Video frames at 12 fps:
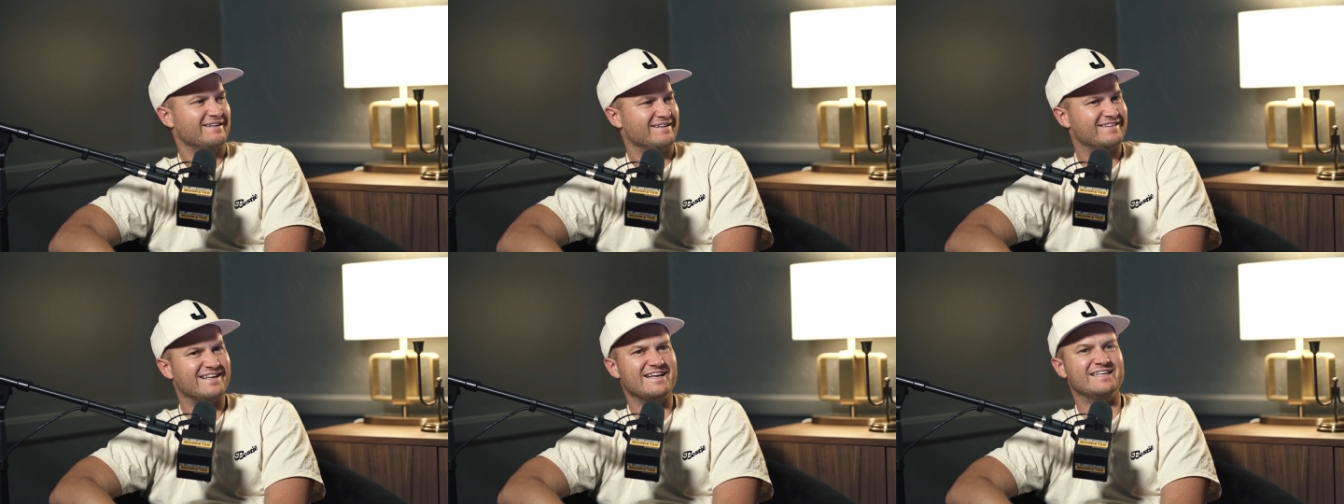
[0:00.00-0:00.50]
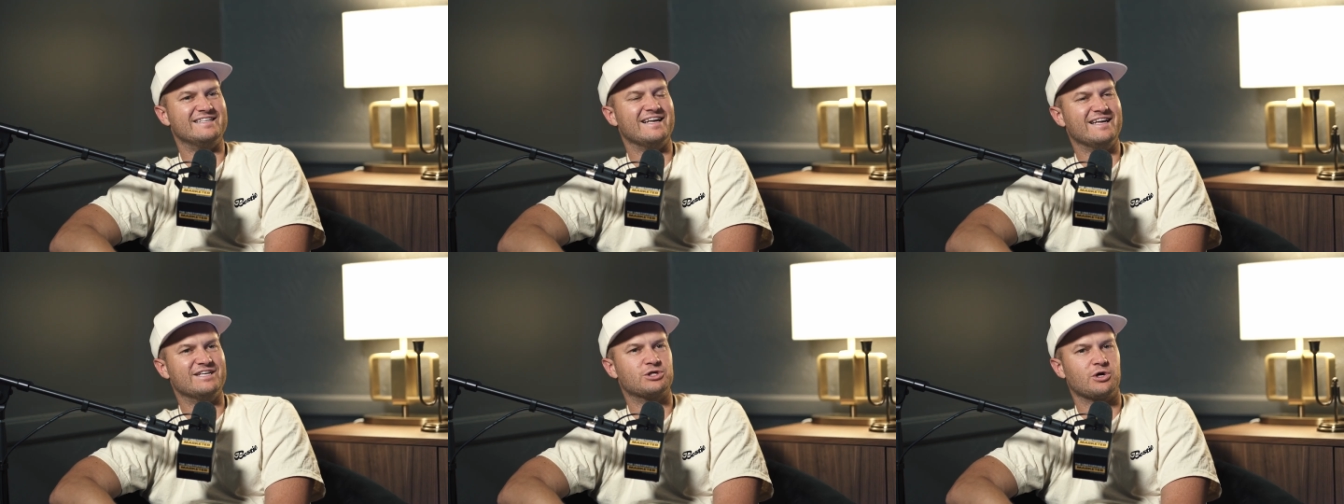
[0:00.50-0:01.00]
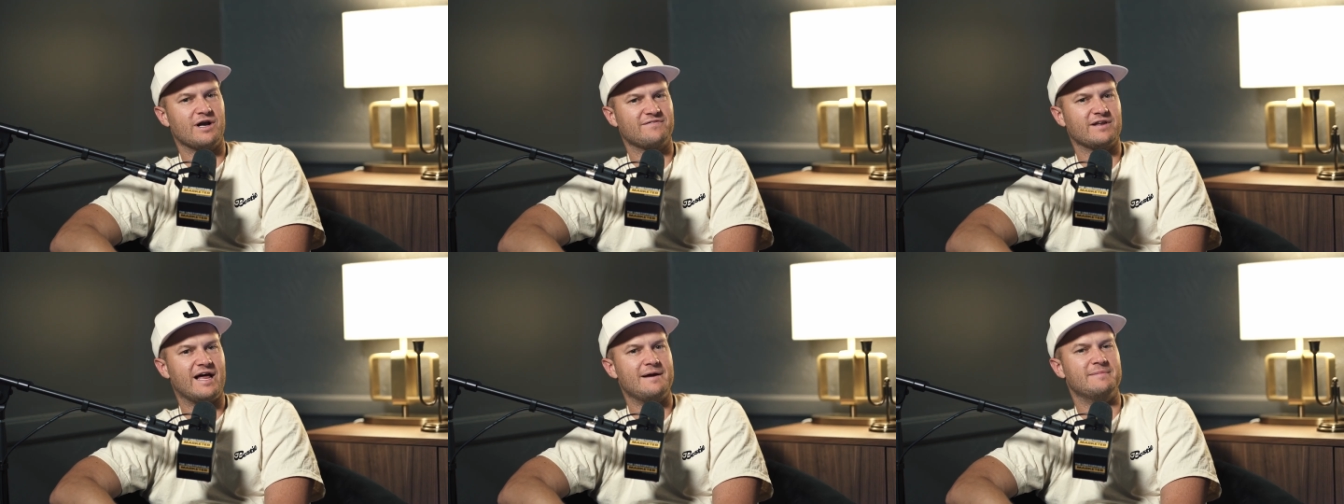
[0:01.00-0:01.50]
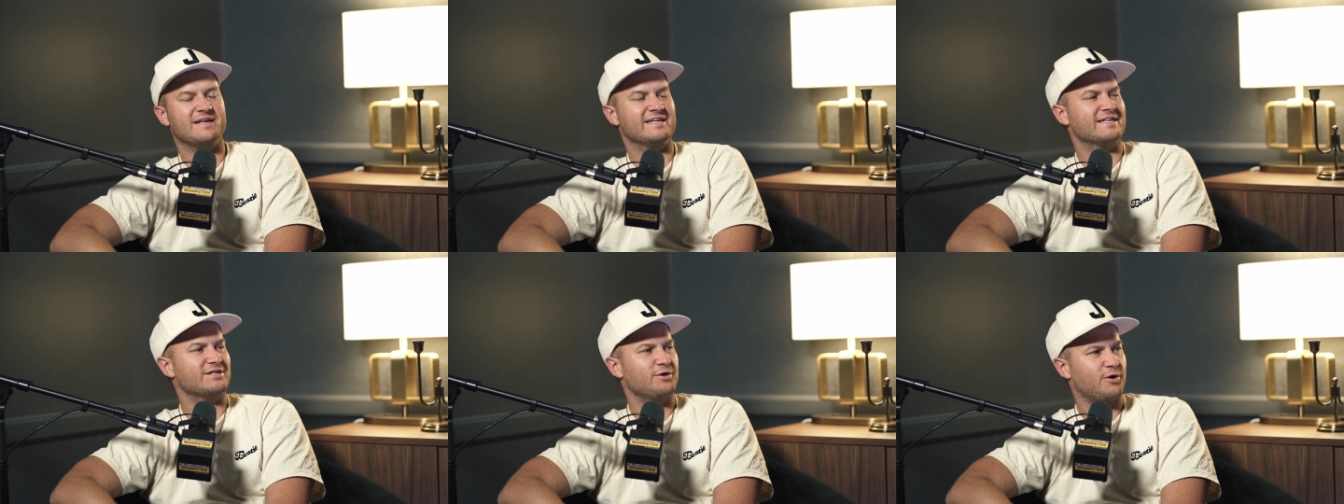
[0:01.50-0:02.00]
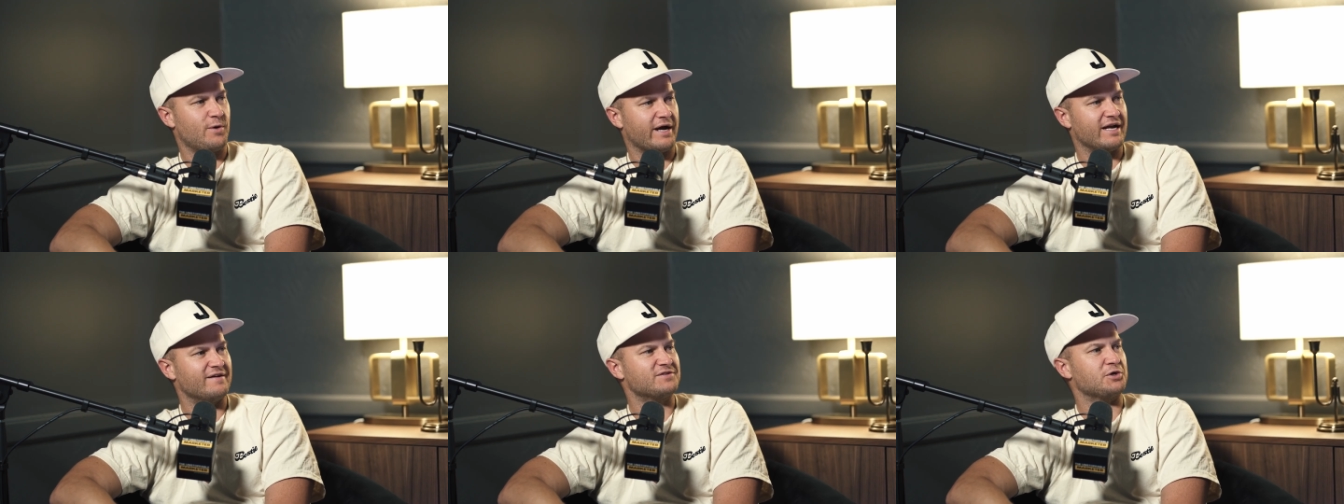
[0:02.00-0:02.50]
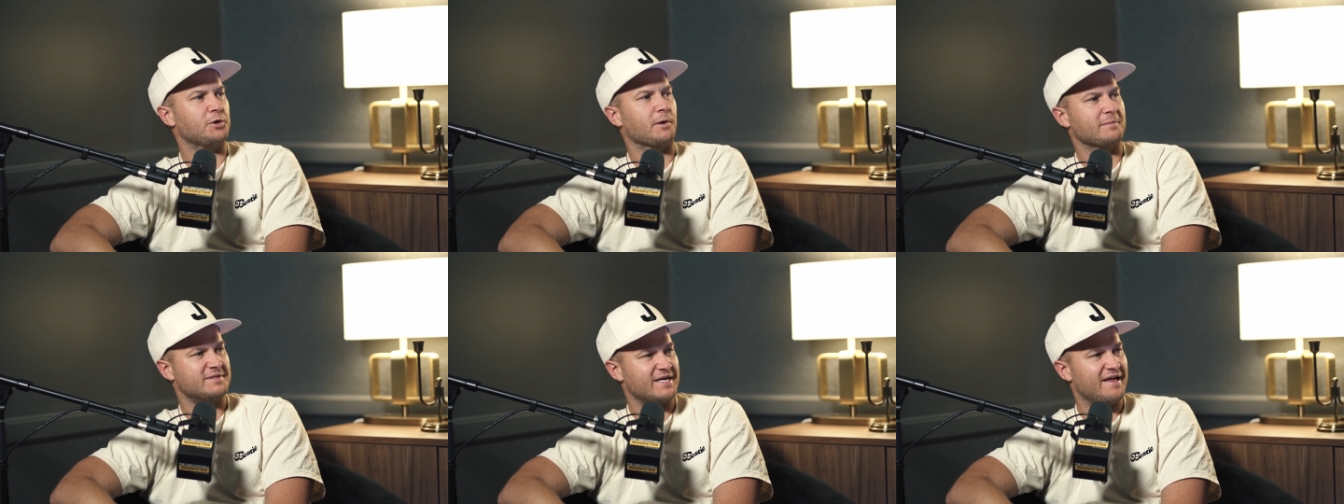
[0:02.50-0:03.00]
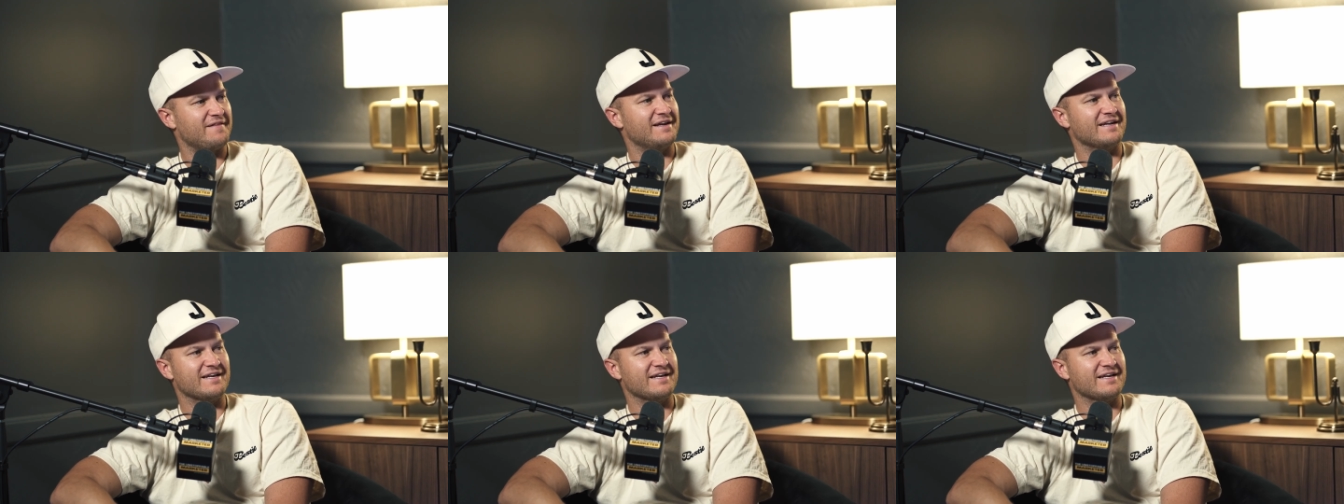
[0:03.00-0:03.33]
And then he turned off the light, but he didn't do it quick enough, so you were upset that he